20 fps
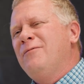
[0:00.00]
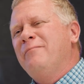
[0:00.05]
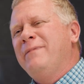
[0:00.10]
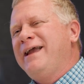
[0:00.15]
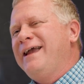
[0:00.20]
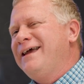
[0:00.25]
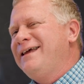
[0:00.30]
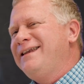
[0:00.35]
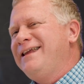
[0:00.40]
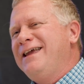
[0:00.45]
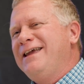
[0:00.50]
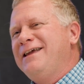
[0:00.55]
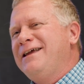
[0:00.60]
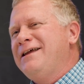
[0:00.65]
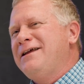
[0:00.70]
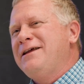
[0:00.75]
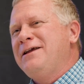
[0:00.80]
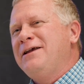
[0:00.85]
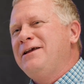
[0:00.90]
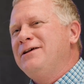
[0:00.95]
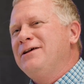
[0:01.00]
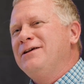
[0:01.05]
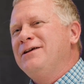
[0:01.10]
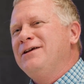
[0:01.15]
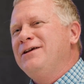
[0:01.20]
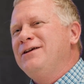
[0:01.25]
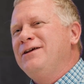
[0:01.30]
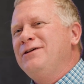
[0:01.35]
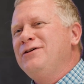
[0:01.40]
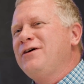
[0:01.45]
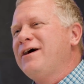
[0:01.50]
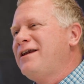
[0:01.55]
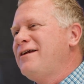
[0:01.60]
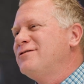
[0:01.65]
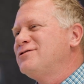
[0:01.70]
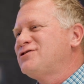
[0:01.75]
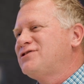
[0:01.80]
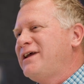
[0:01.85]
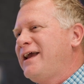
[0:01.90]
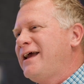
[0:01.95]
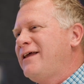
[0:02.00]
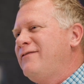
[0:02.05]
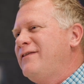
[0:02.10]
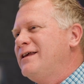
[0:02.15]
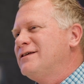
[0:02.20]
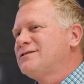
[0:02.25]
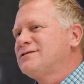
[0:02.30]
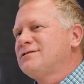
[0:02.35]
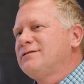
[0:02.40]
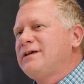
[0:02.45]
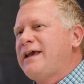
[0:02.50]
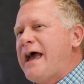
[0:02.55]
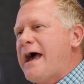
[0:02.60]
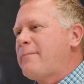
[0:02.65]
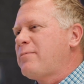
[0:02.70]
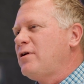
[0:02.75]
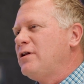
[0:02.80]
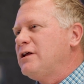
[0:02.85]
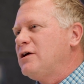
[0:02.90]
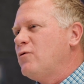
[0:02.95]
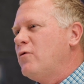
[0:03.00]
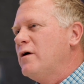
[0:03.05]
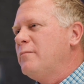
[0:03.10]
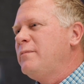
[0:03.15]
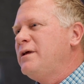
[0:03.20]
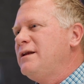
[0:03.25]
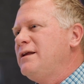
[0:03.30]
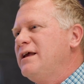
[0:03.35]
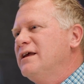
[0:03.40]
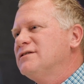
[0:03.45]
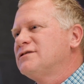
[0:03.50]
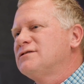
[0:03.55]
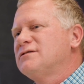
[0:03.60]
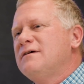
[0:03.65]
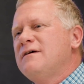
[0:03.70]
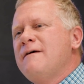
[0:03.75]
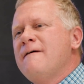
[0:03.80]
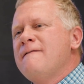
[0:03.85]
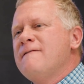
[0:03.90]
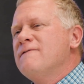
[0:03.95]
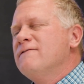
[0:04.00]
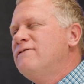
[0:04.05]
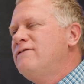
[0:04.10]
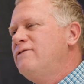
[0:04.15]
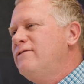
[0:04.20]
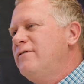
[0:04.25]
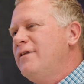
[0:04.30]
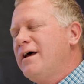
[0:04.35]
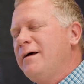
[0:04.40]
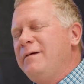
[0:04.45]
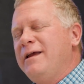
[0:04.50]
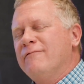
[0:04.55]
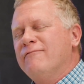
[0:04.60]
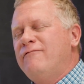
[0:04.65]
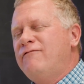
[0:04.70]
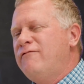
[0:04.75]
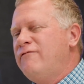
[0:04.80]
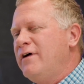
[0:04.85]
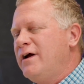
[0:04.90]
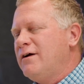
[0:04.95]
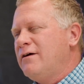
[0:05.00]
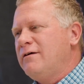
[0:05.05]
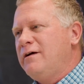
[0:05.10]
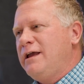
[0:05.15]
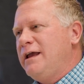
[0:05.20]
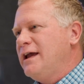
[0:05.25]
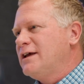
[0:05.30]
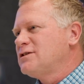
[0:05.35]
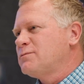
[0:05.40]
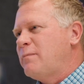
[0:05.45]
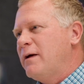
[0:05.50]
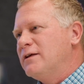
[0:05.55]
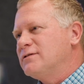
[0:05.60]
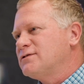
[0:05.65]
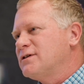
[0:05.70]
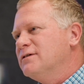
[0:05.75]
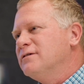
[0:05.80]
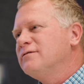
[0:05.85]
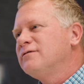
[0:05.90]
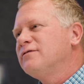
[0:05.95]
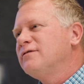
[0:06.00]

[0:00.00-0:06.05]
man, you got to understand this capital equipment is, very expensive.